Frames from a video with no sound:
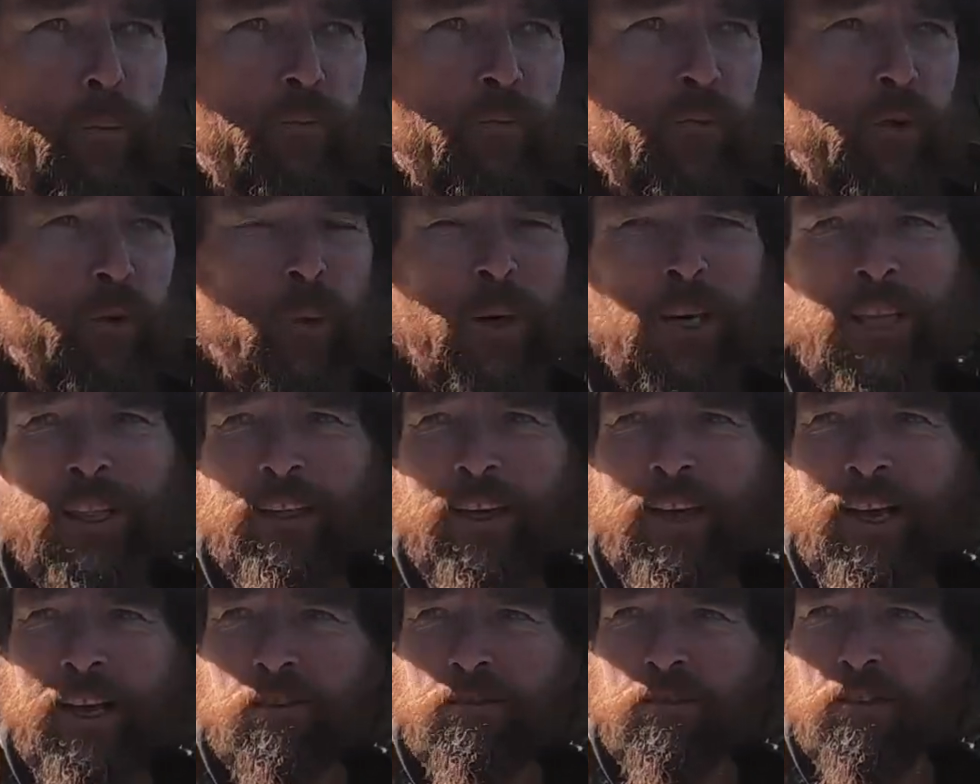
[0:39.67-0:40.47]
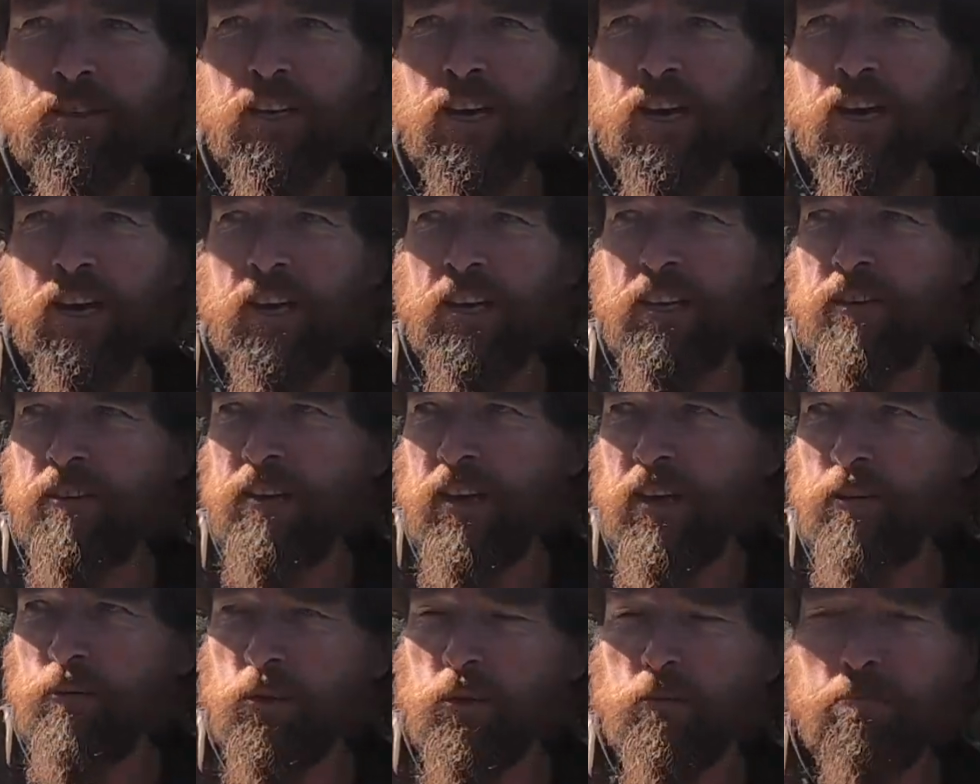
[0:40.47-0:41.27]
20,000 days,
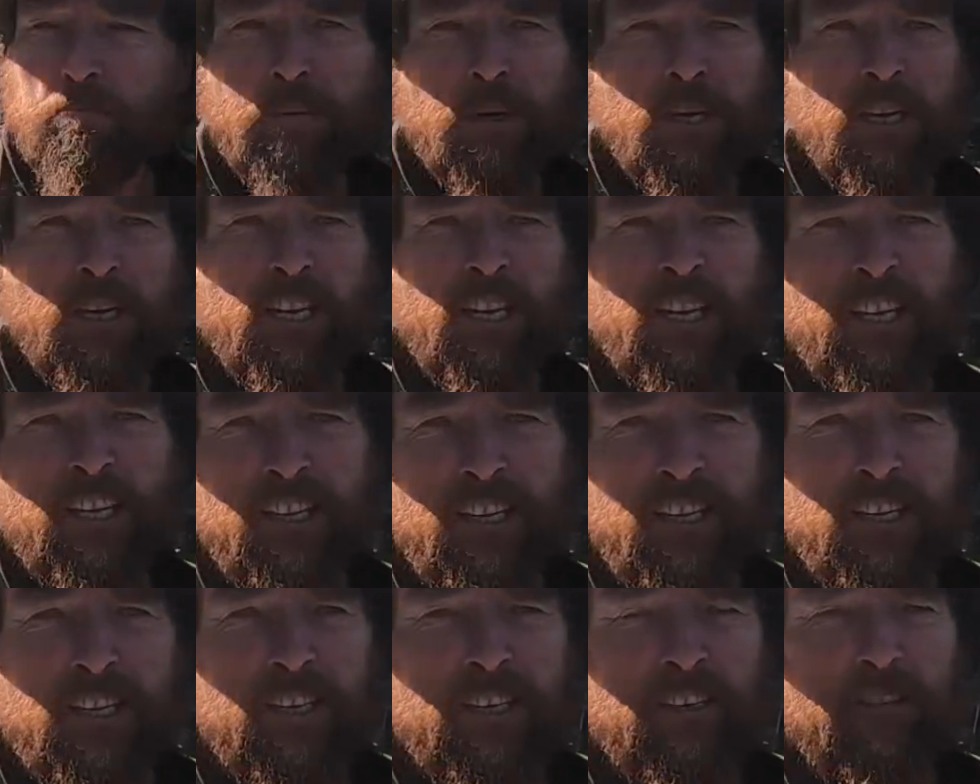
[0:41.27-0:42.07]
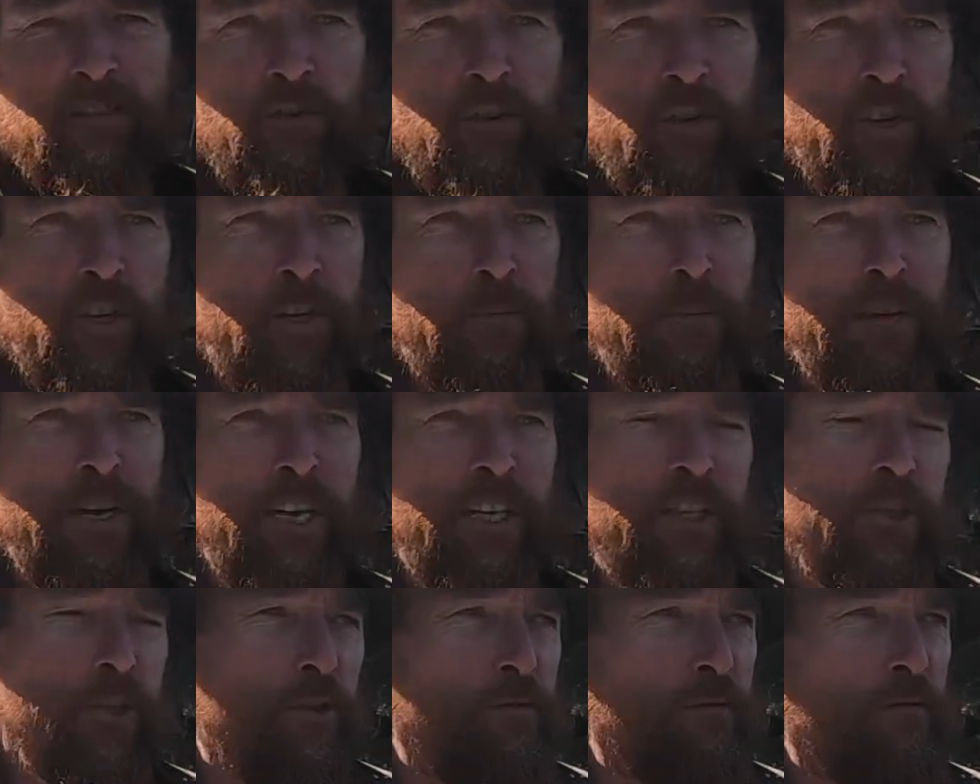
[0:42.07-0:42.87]
that would be, you can
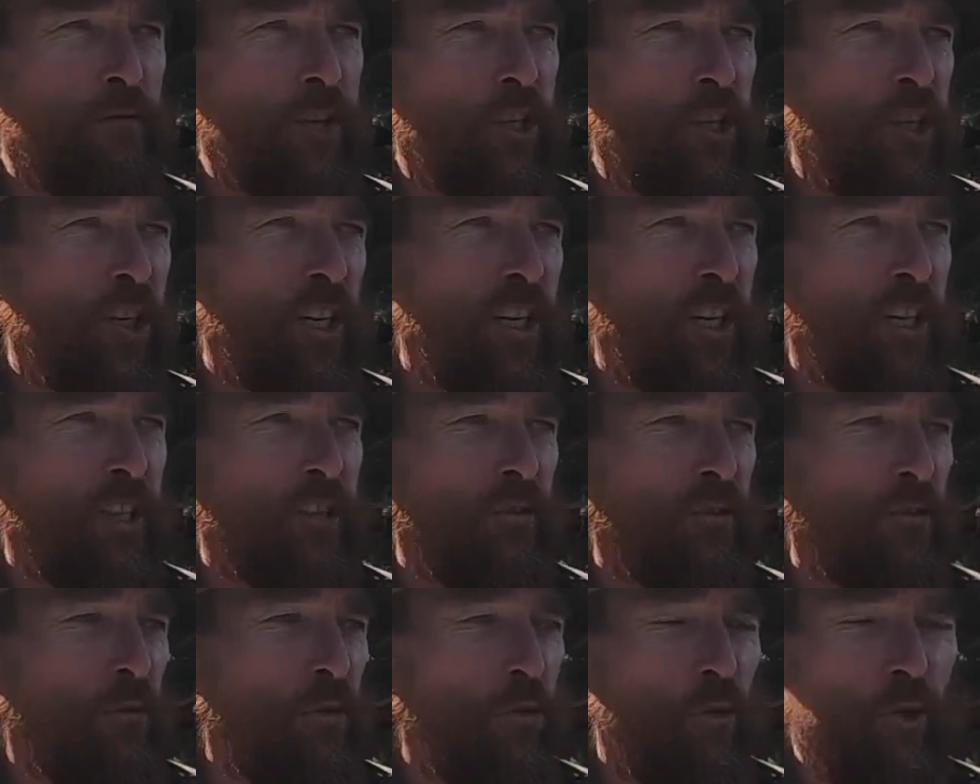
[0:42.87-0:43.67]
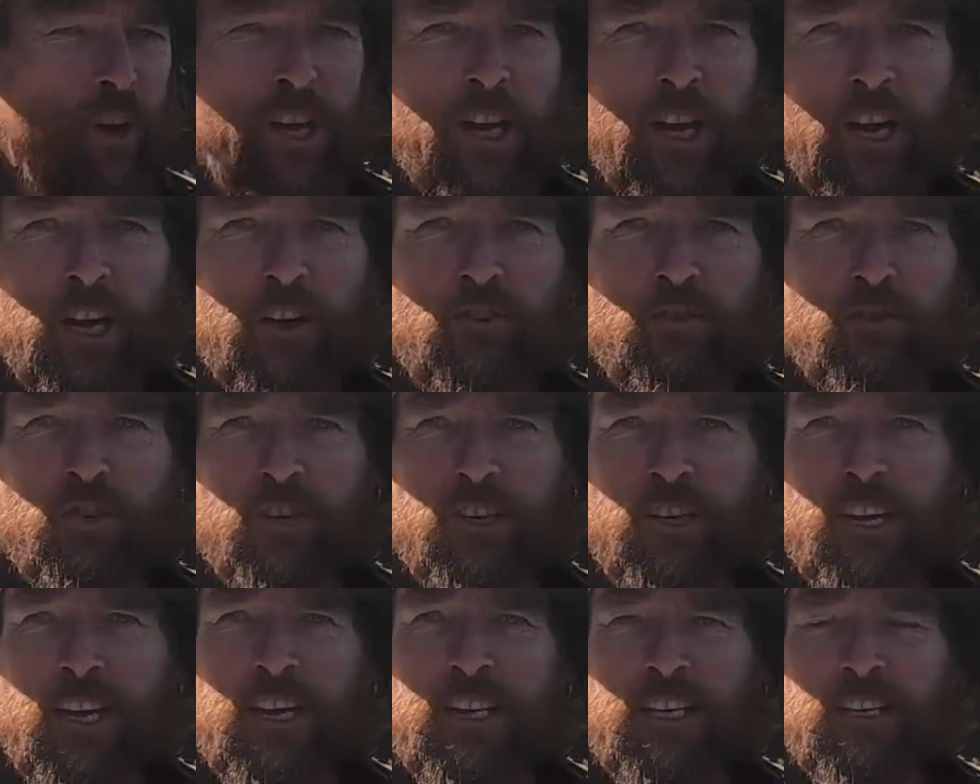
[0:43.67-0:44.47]
imagine fishing
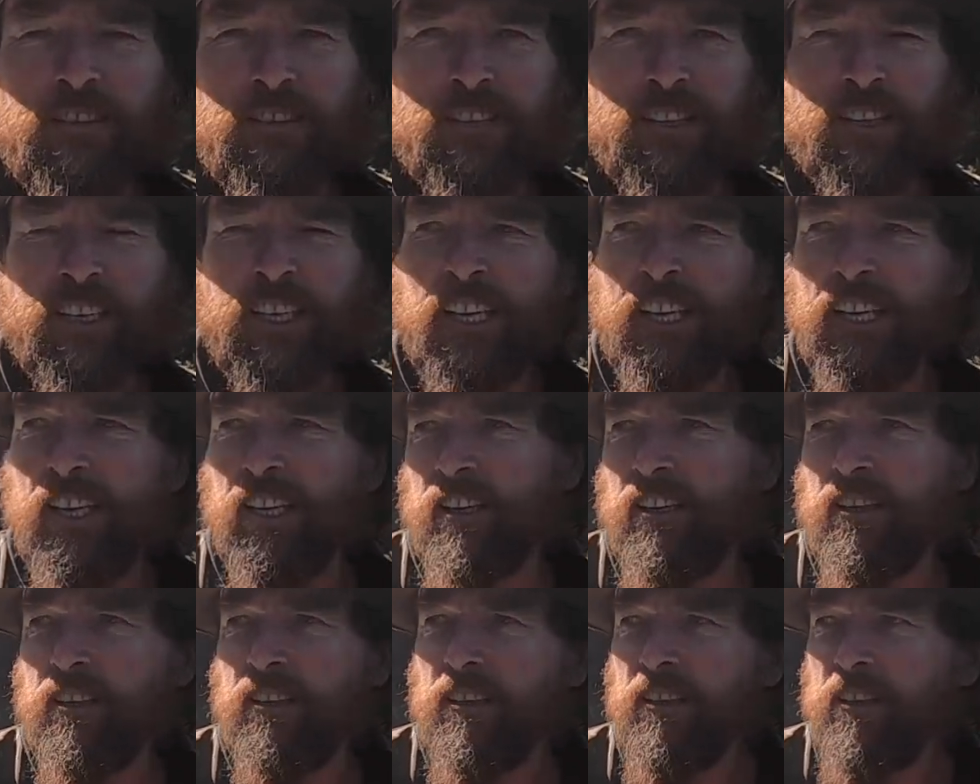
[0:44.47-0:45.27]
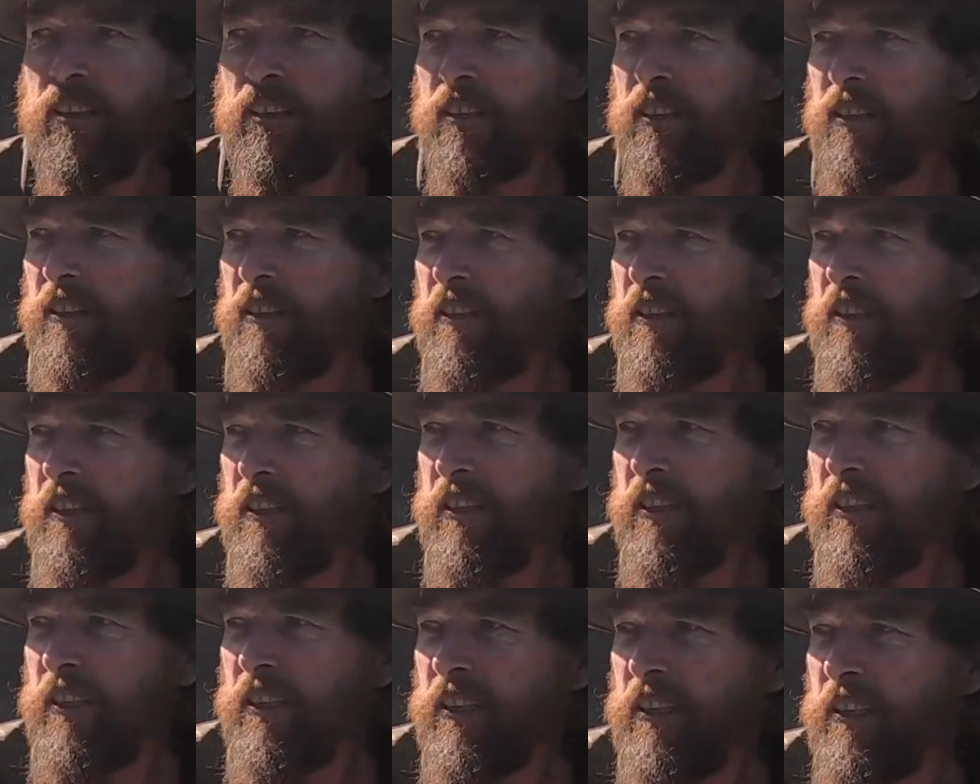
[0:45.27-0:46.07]
300 days a year
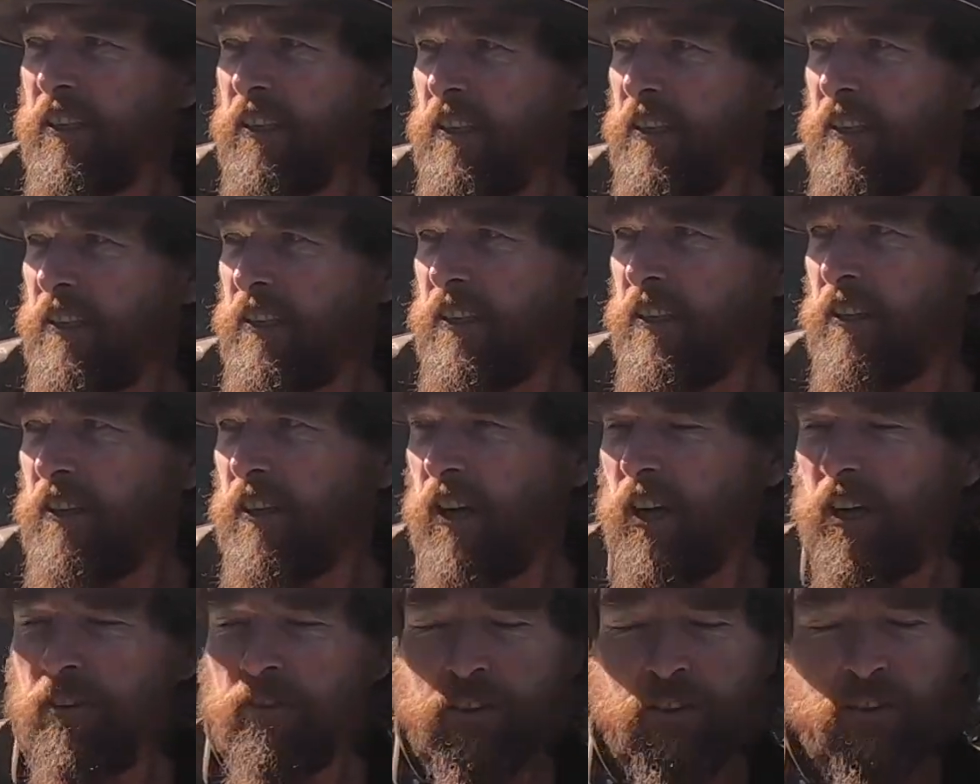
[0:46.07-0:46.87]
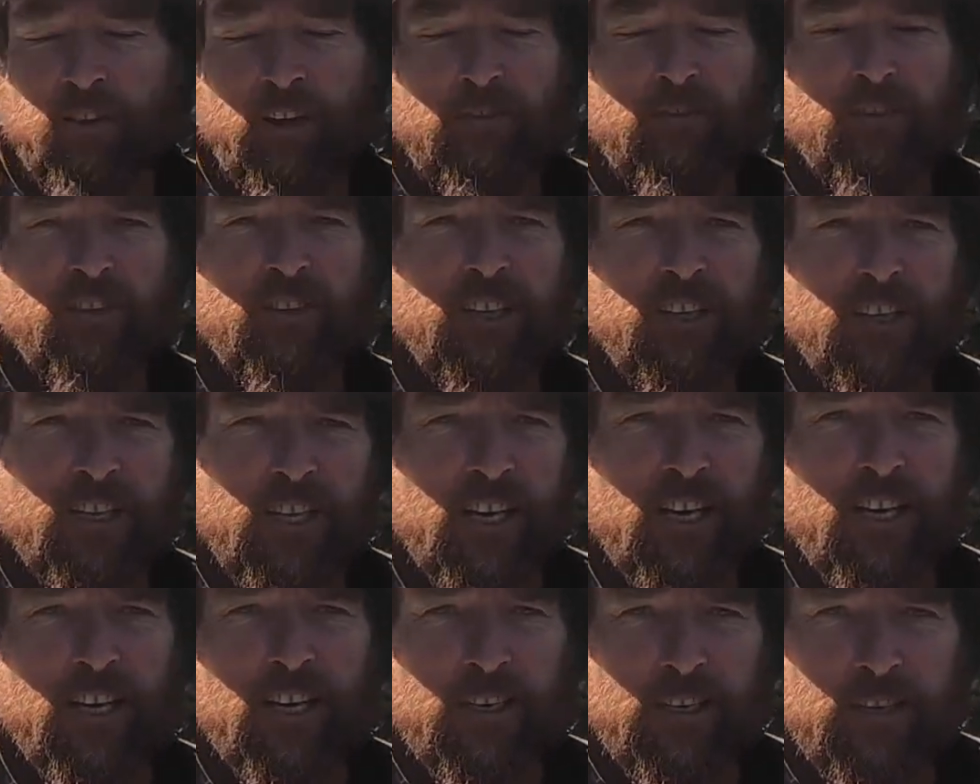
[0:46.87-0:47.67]
over 70
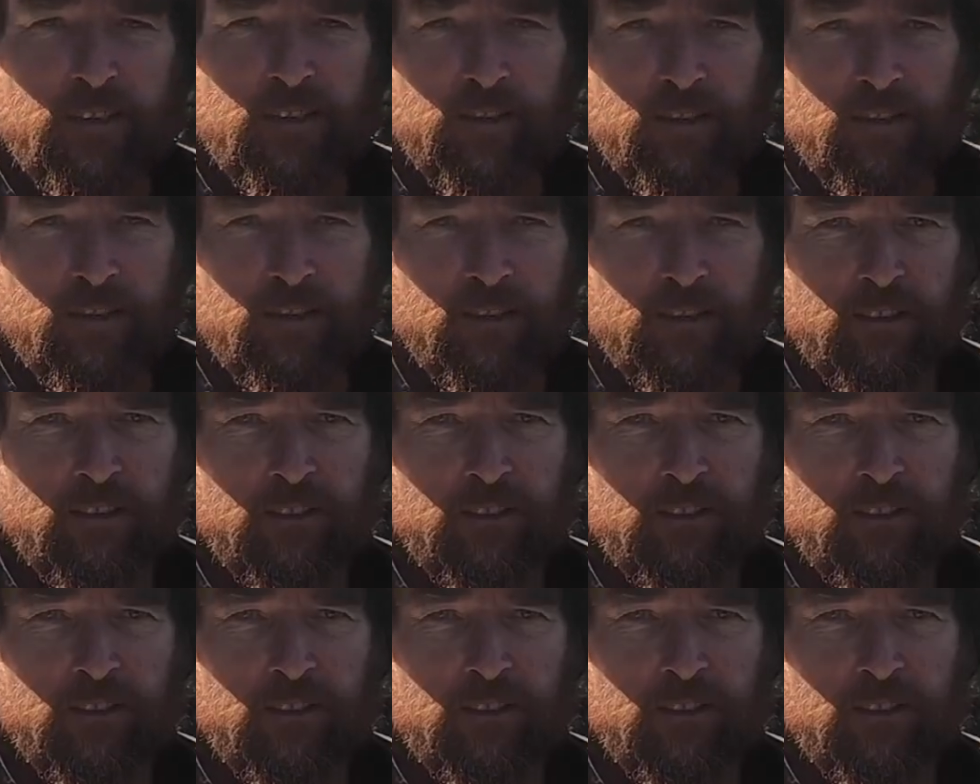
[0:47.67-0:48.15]
years.